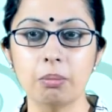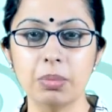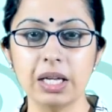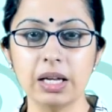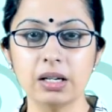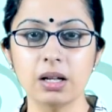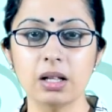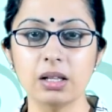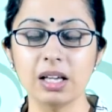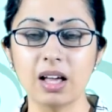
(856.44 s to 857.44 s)
be it
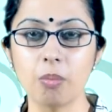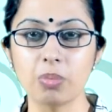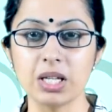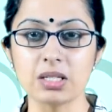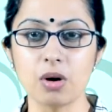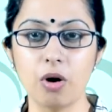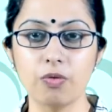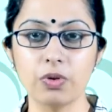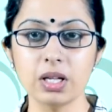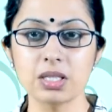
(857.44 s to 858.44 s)
the company's
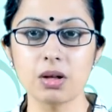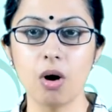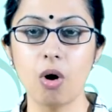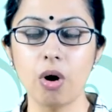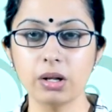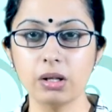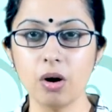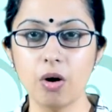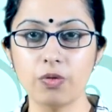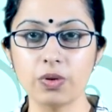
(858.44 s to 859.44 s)
offerings or the
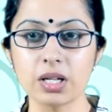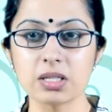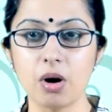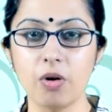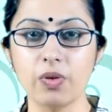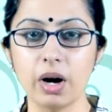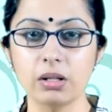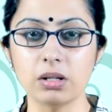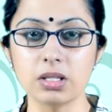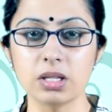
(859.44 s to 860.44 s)
offerings of
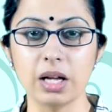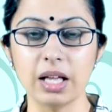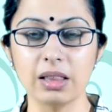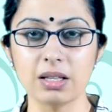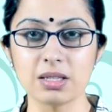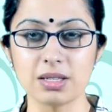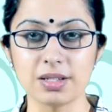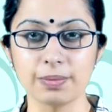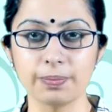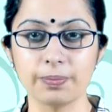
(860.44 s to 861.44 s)
others in the system.